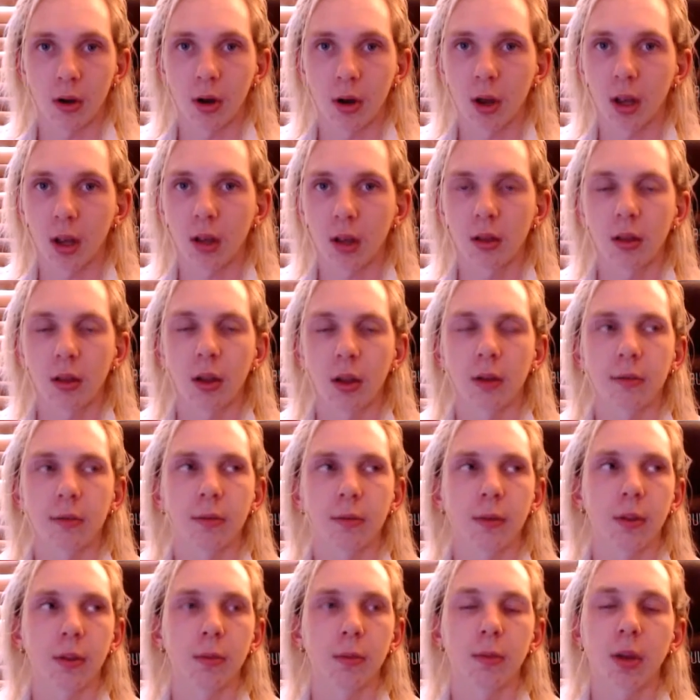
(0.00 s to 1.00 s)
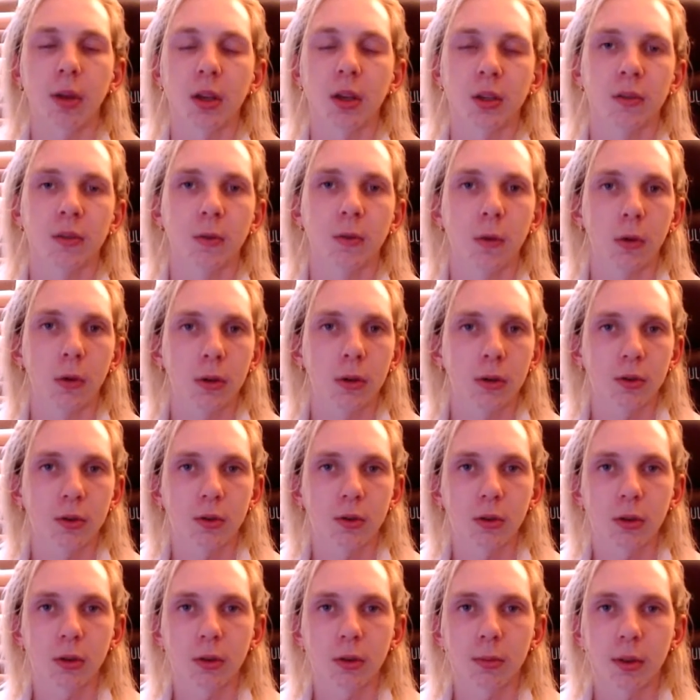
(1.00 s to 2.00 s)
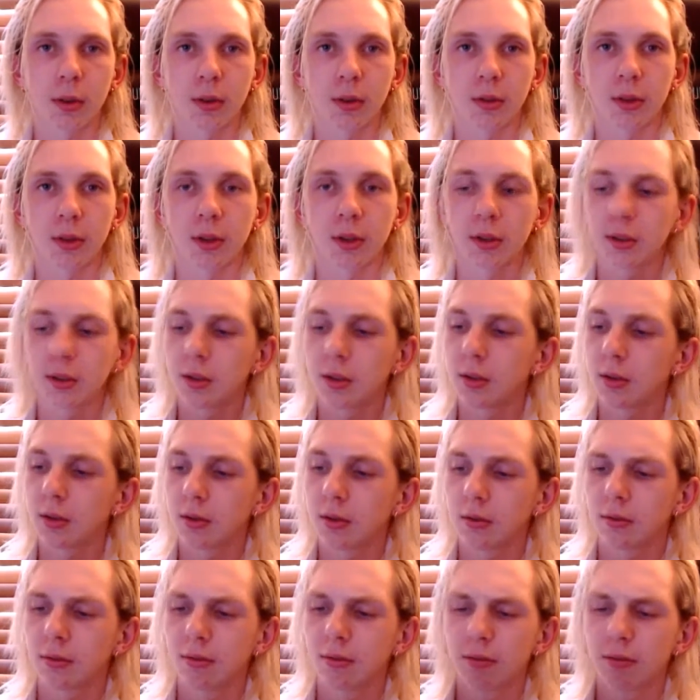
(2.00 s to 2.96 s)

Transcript: I love the PS4 controller, but this